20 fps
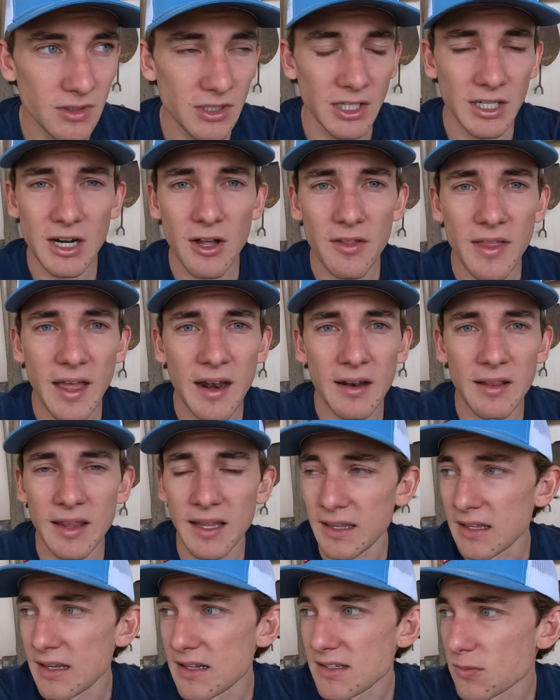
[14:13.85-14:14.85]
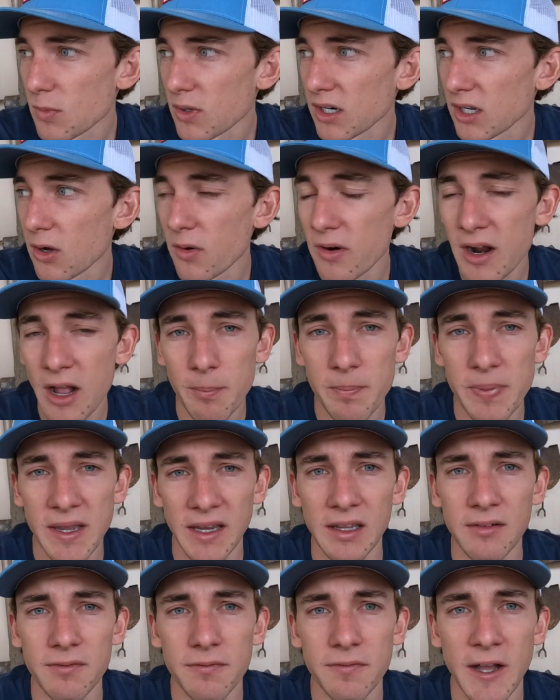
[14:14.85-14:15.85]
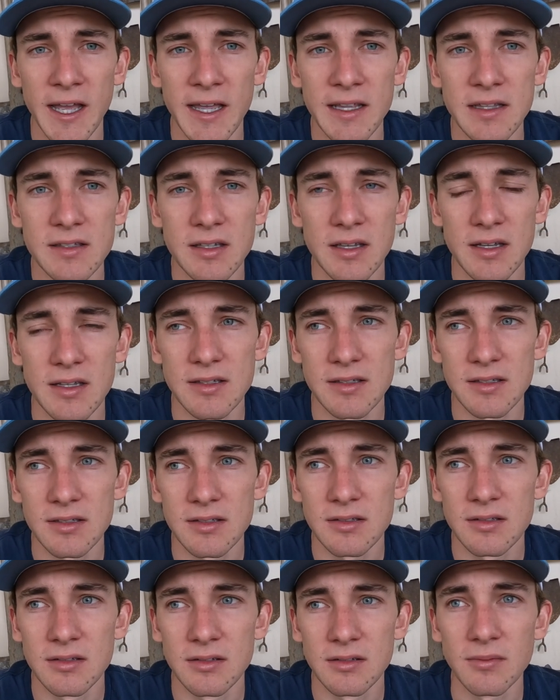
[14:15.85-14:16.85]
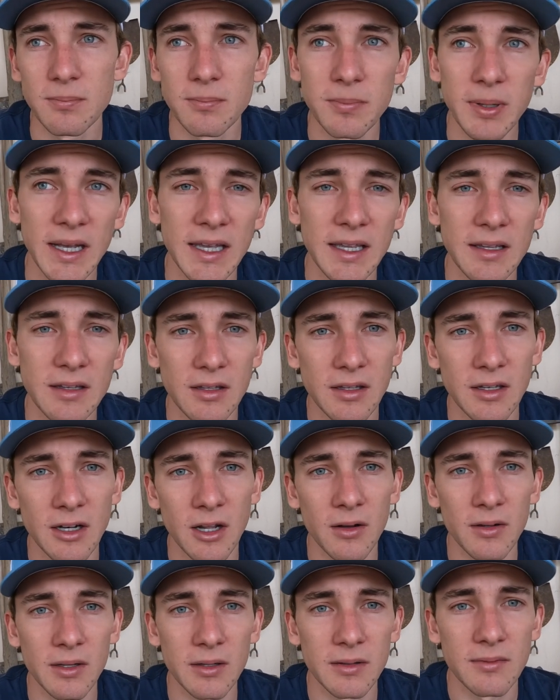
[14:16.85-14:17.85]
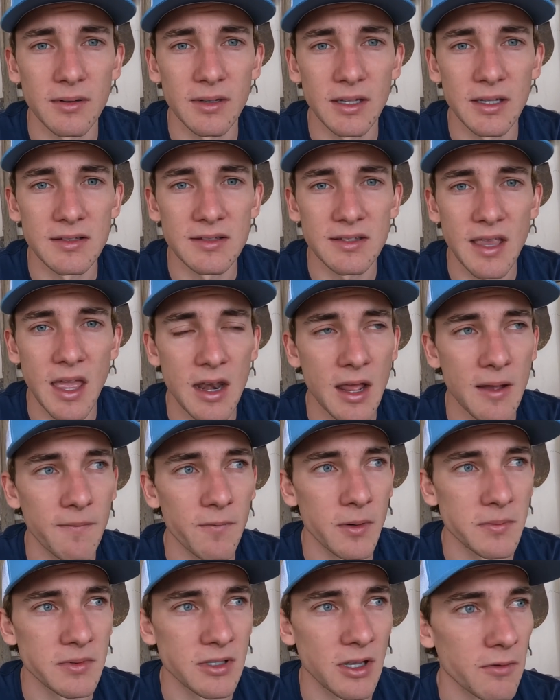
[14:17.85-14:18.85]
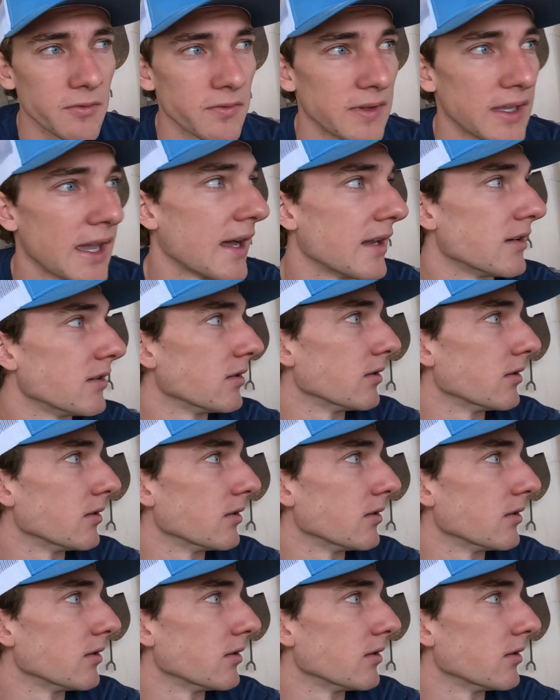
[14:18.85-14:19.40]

you know that like he doesn't want to go around picking fights because but you know he'd, he'd stand up for himself if he had